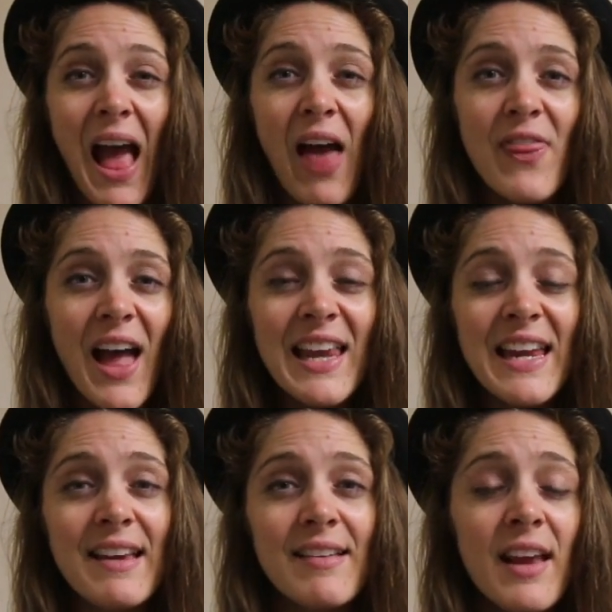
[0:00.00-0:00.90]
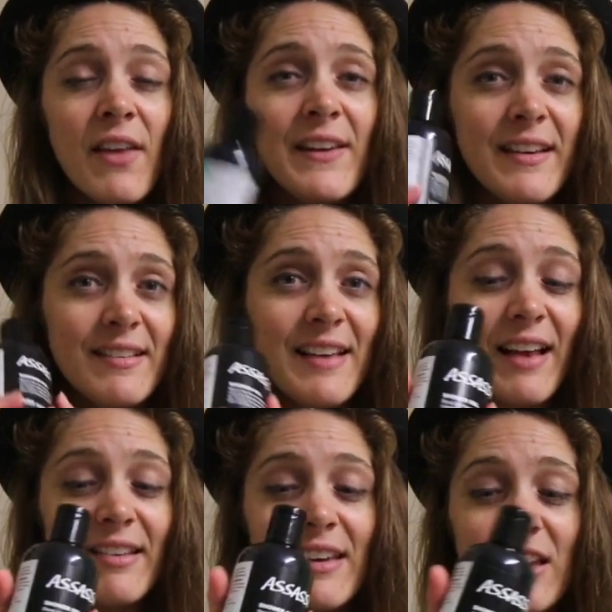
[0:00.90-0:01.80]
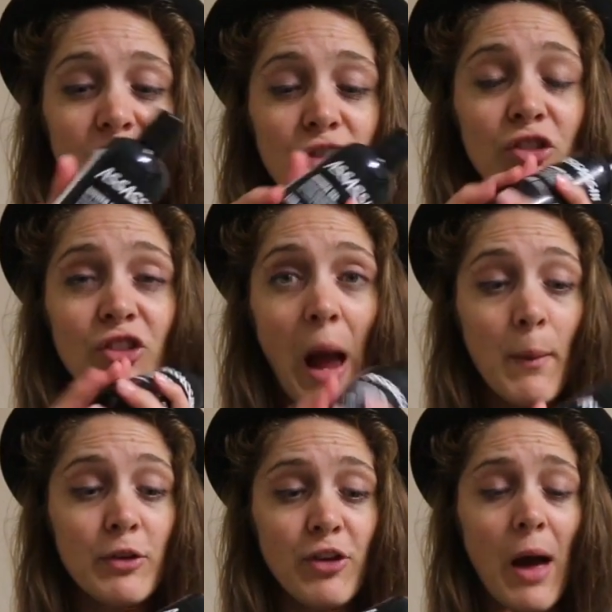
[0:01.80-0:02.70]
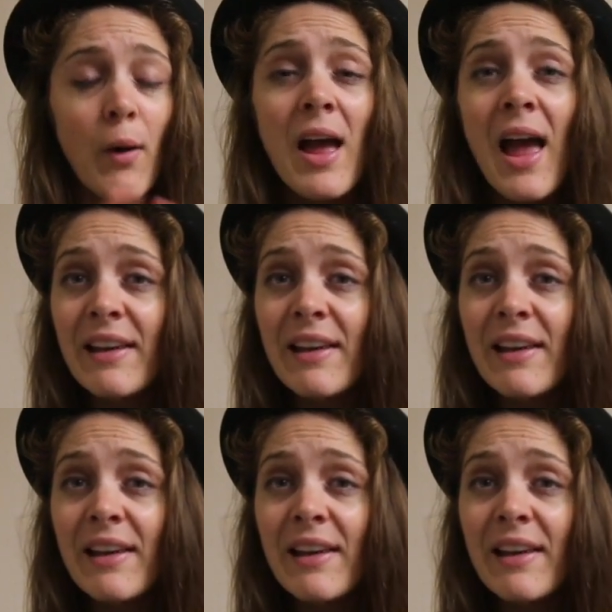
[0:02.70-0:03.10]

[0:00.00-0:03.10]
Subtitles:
and that is the Assassin Shower Gel.